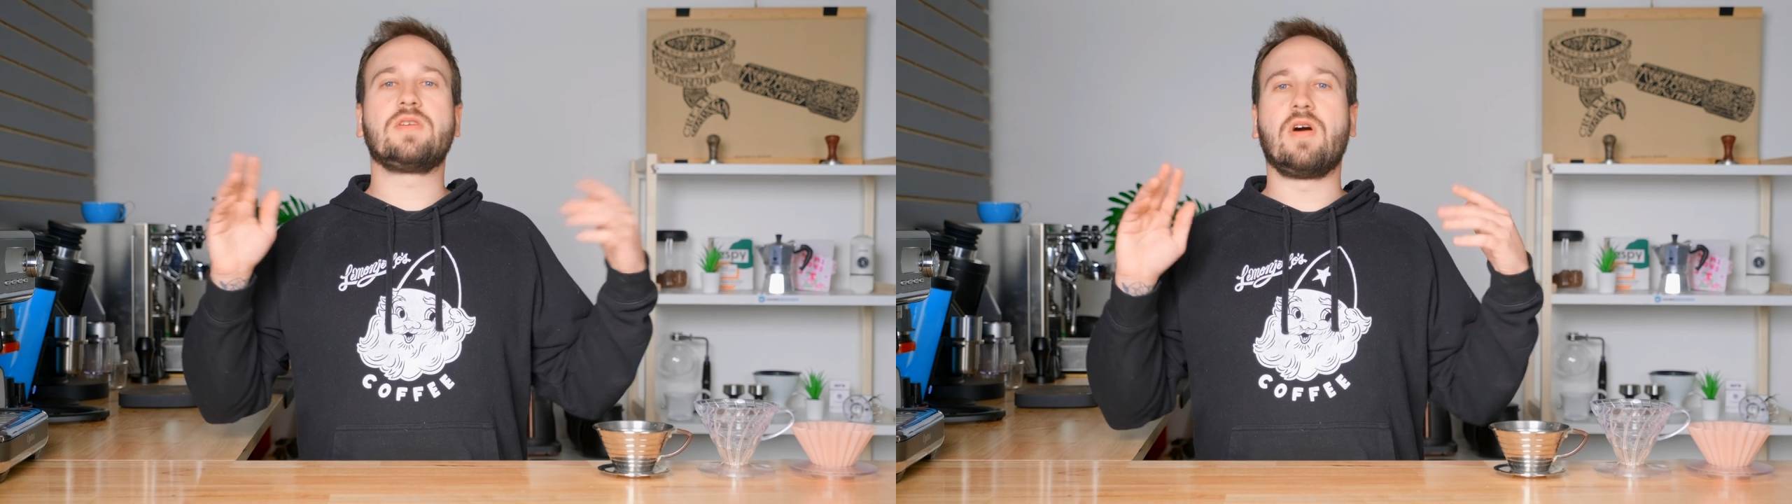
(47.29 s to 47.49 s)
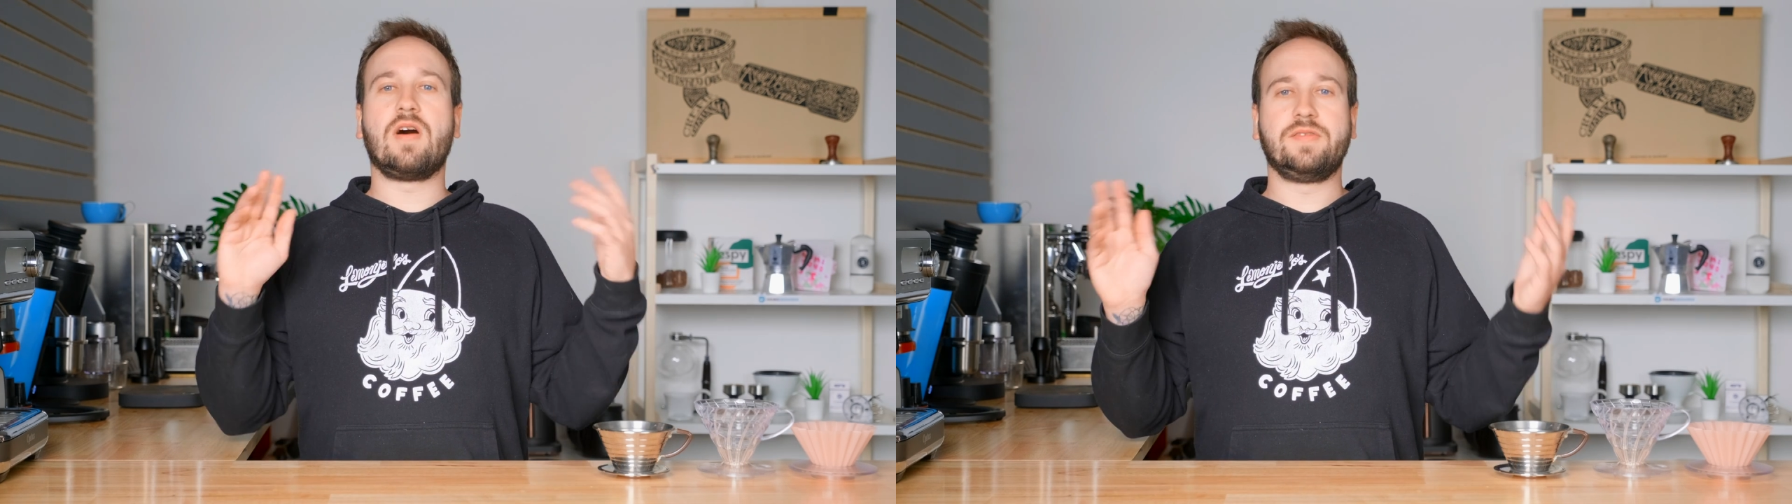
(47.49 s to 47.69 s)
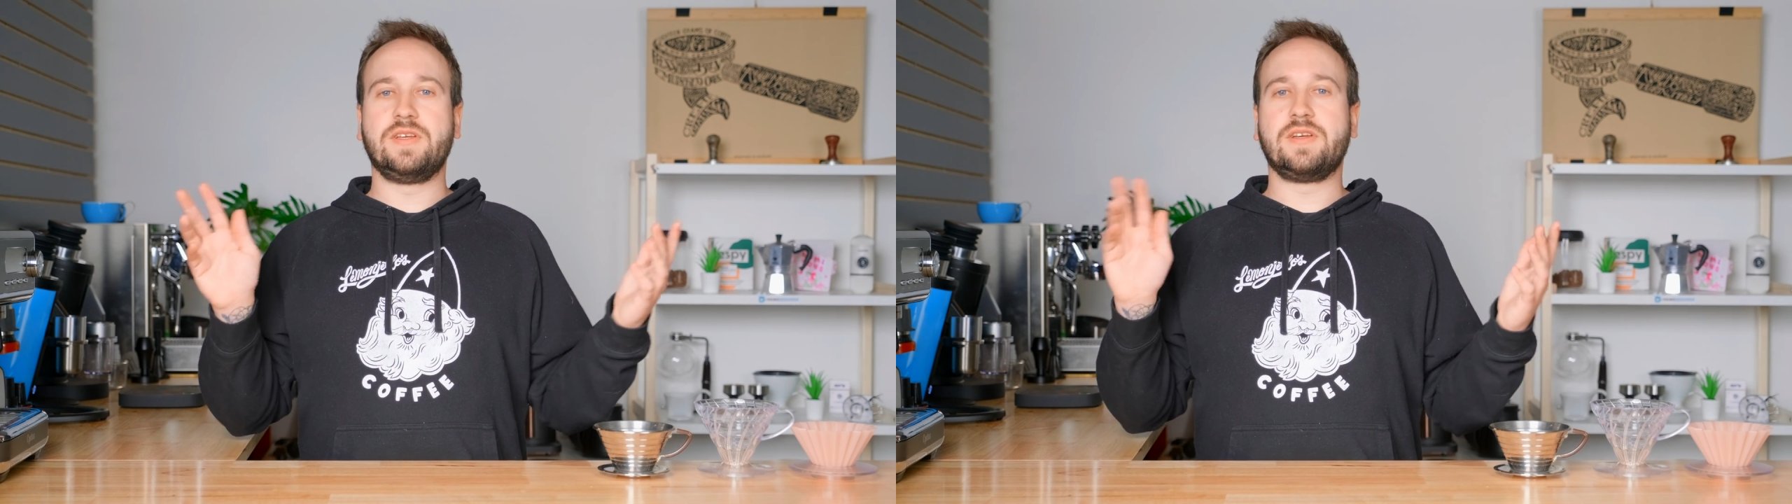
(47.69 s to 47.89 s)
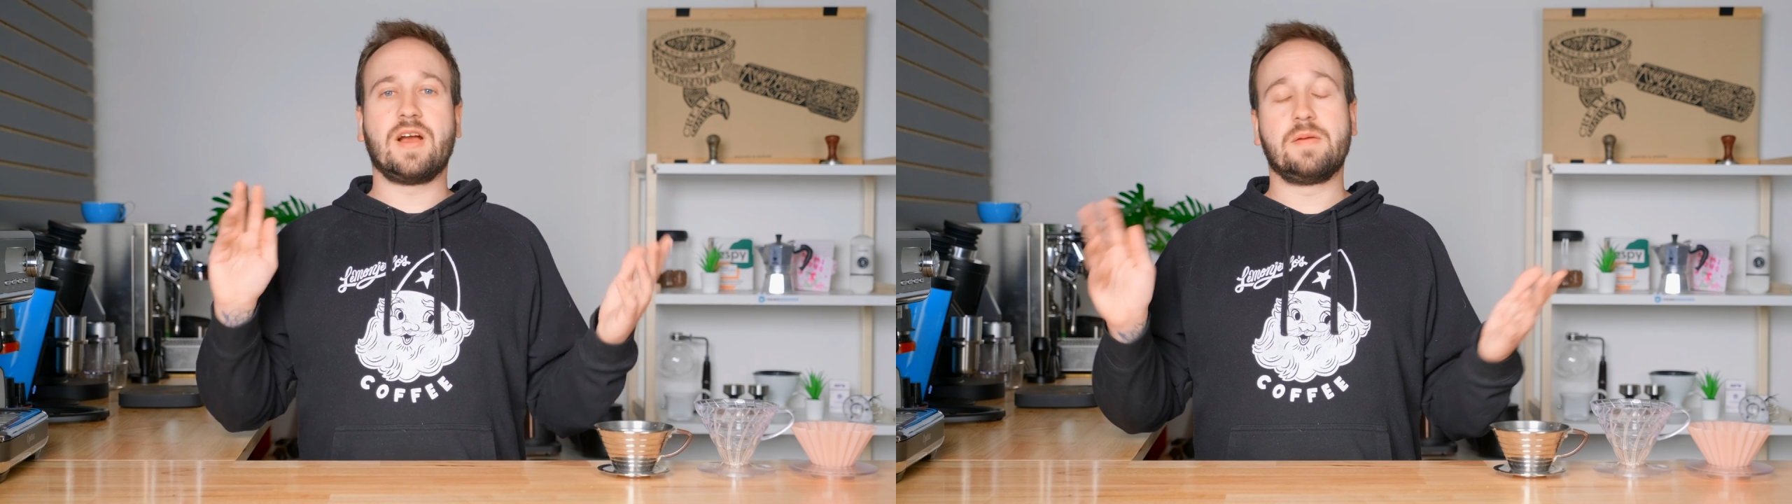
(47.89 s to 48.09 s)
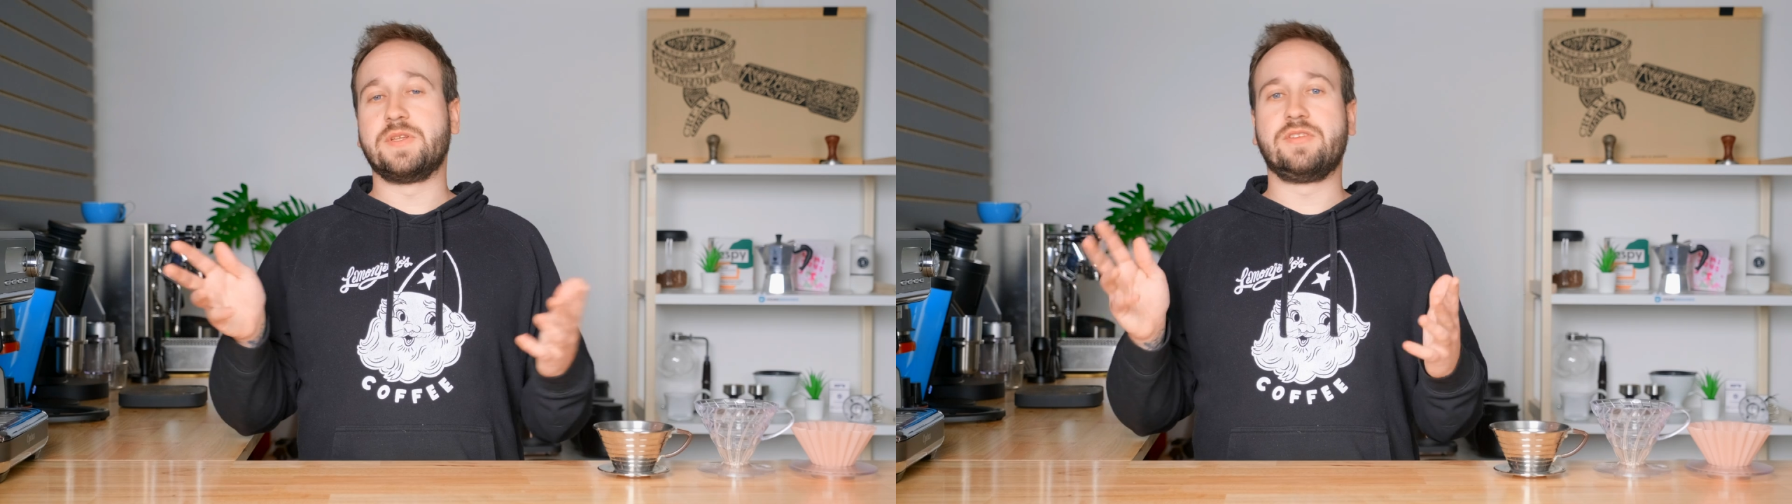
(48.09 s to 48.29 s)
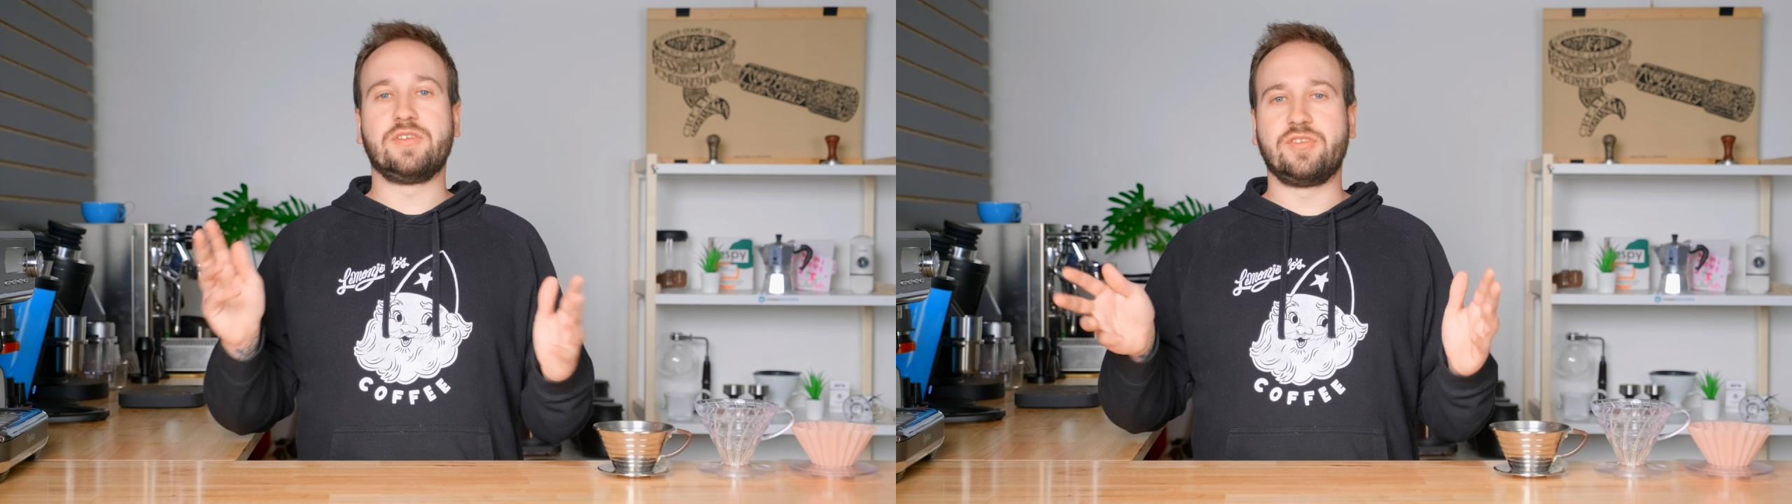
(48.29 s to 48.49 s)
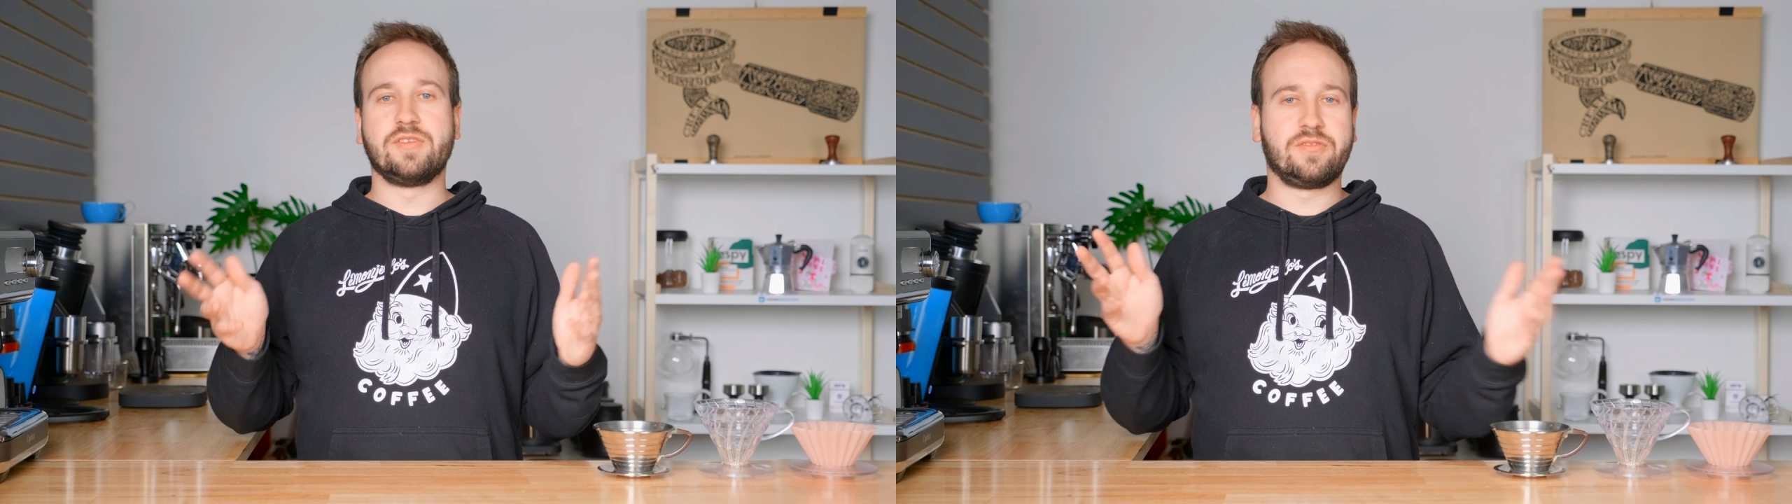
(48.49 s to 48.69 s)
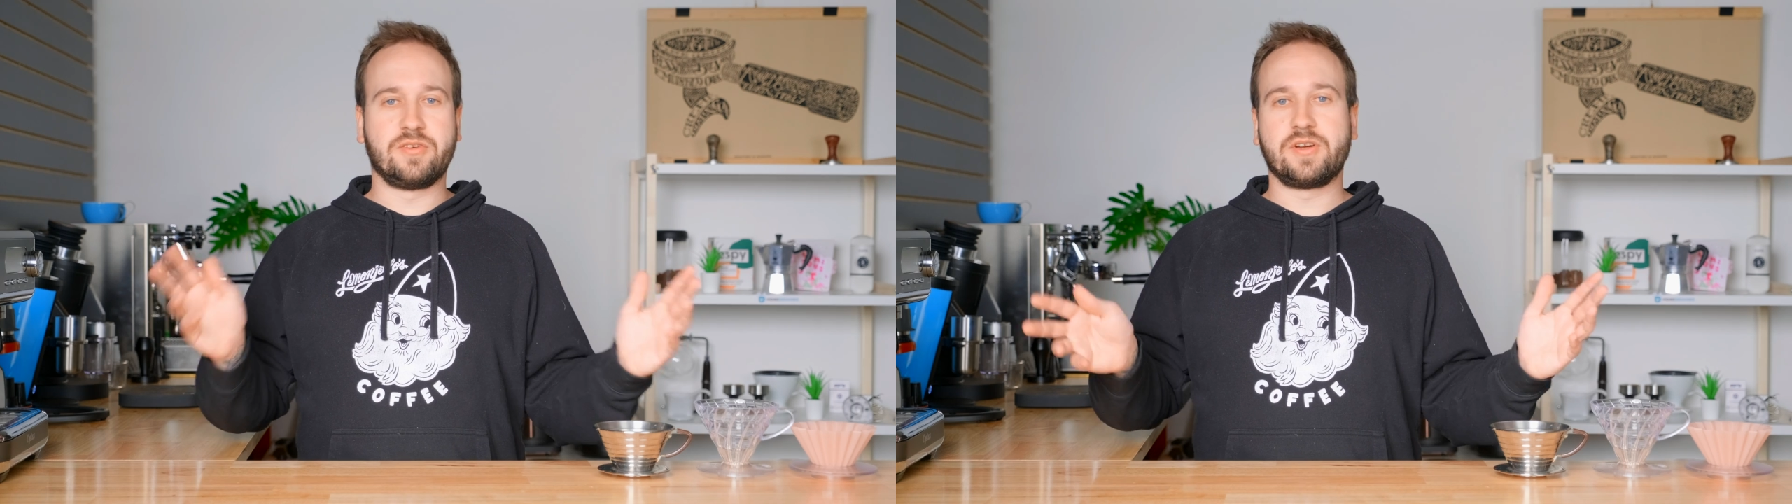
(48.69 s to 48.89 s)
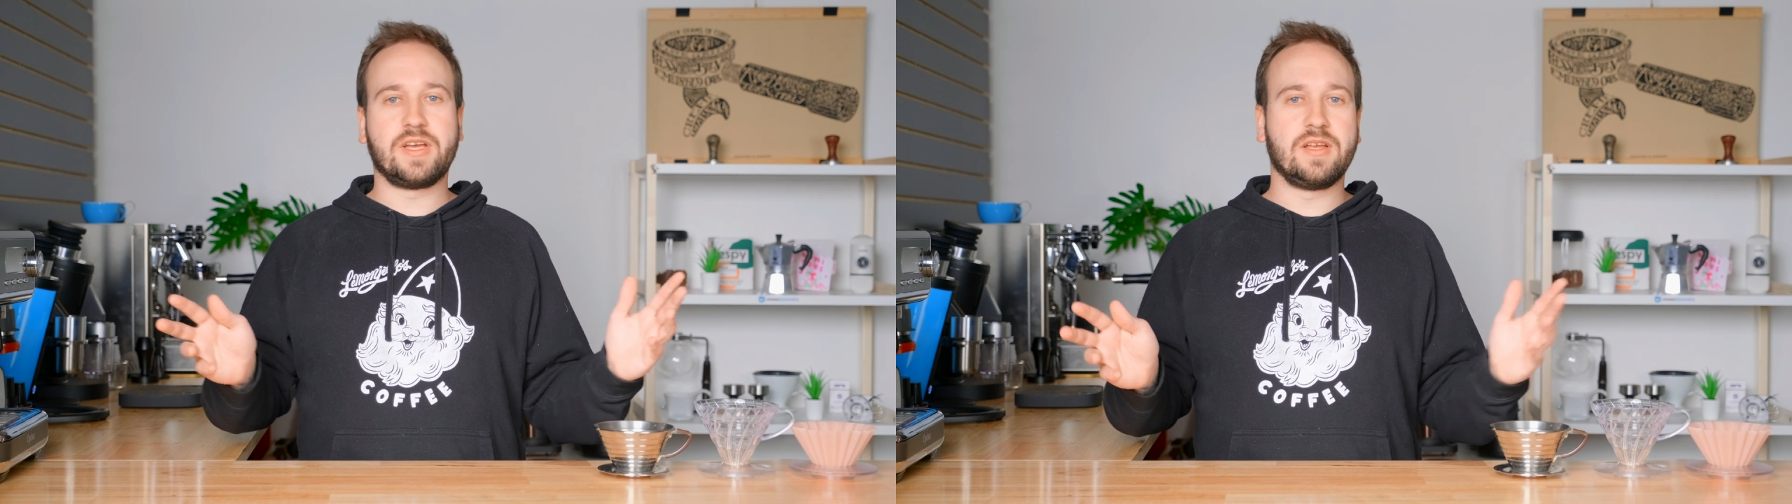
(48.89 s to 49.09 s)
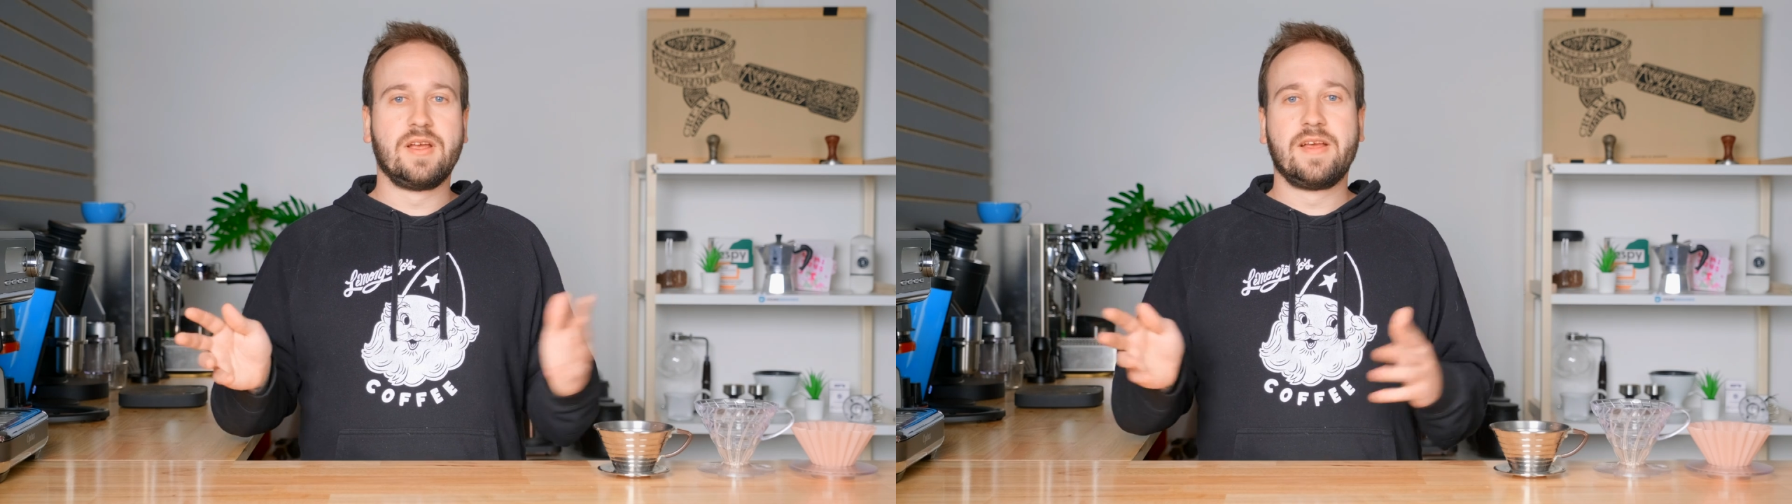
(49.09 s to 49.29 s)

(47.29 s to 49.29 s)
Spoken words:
coffee competition circuit